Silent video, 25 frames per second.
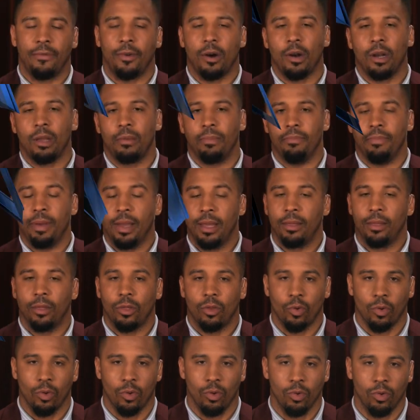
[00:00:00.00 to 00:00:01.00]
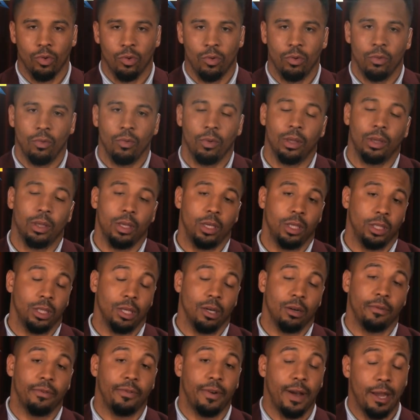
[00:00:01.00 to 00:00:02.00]
I've already been through what these
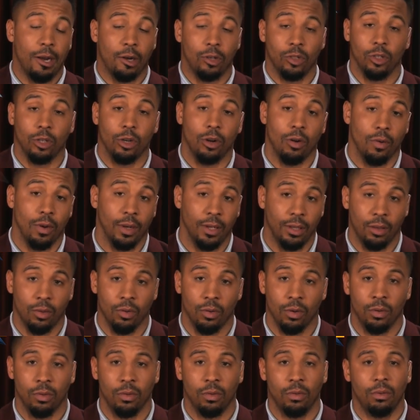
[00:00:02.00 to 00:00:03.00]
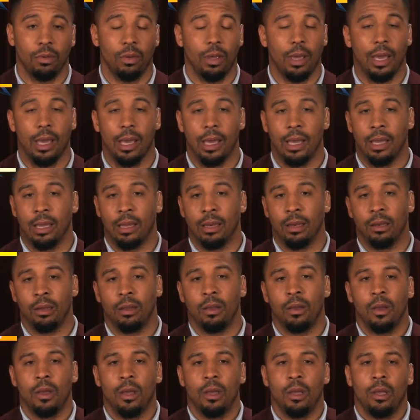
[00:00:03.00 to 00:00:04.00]
young fighters are going through, and
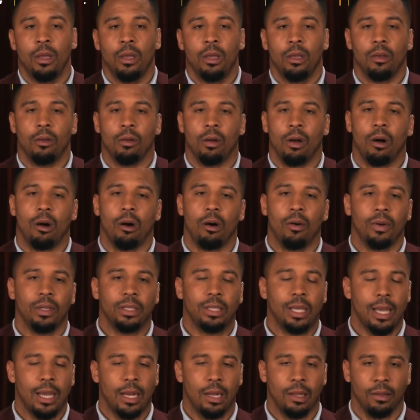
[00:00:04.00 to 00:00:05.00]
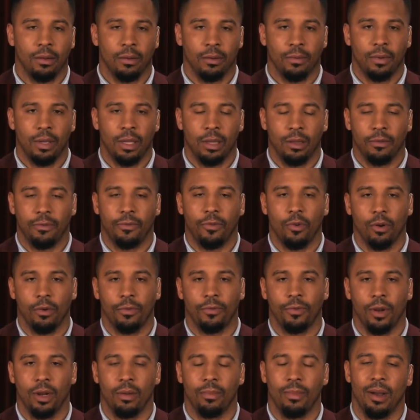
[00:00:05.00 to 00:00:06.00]
you know, I always had in the in the
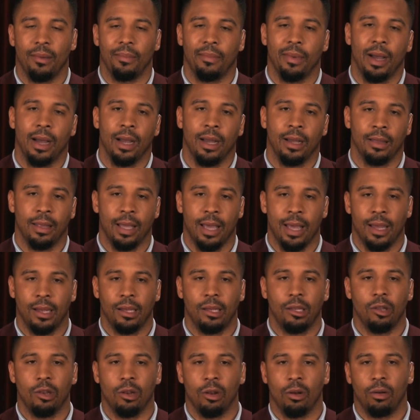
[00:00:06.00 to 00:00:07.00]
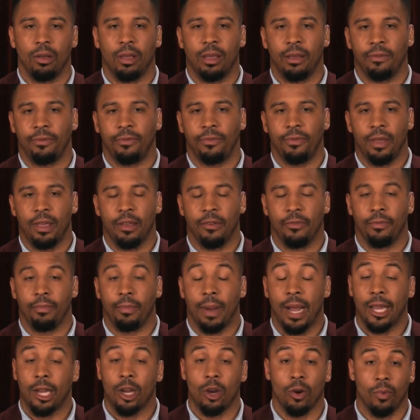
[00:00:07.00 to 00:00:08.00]
forefront of my mind that you know, if if
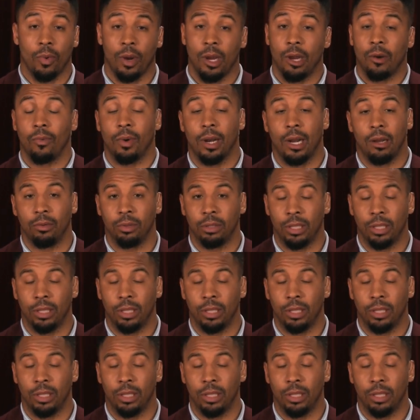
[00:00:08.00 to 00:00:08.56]
my career when I